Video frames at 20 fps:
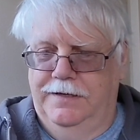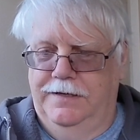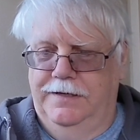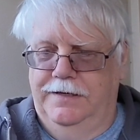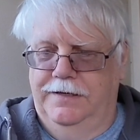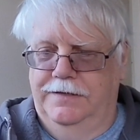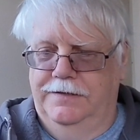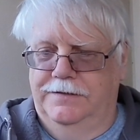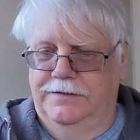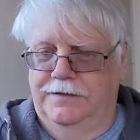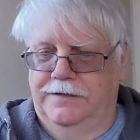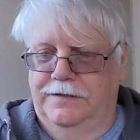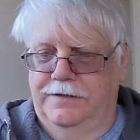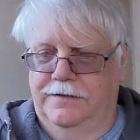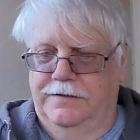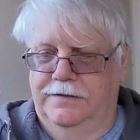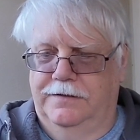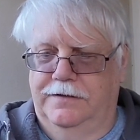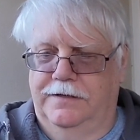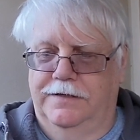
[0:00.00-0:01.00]
is
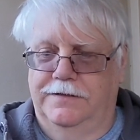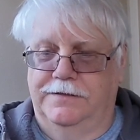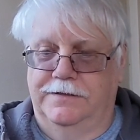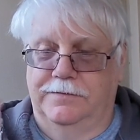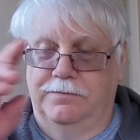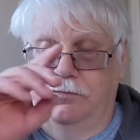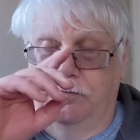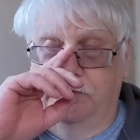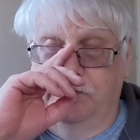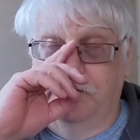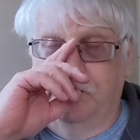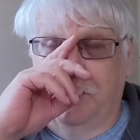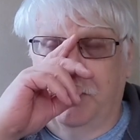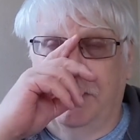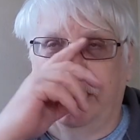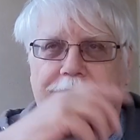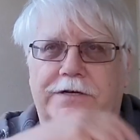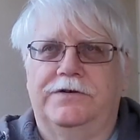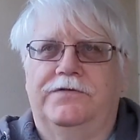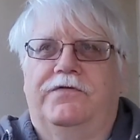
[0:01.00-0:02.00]
a
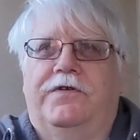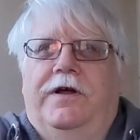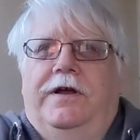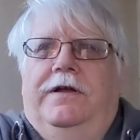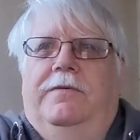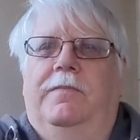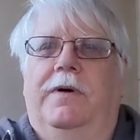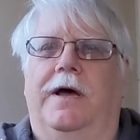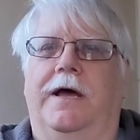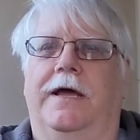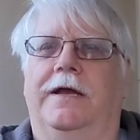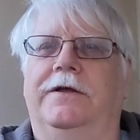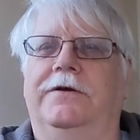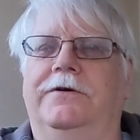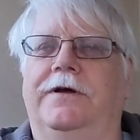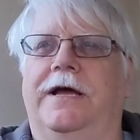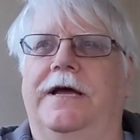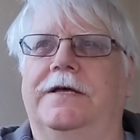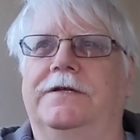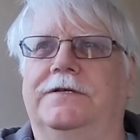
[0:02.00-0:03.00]
British friend of mine
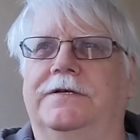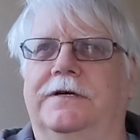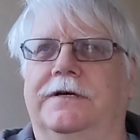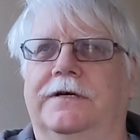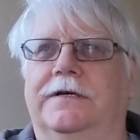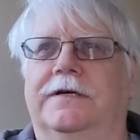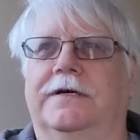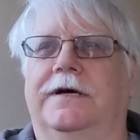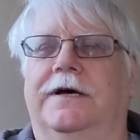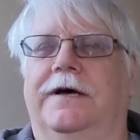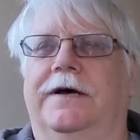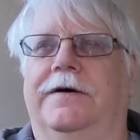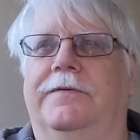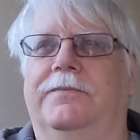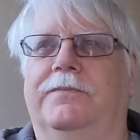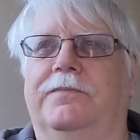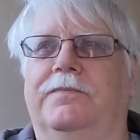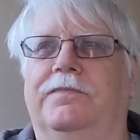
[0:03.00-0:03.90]
who has a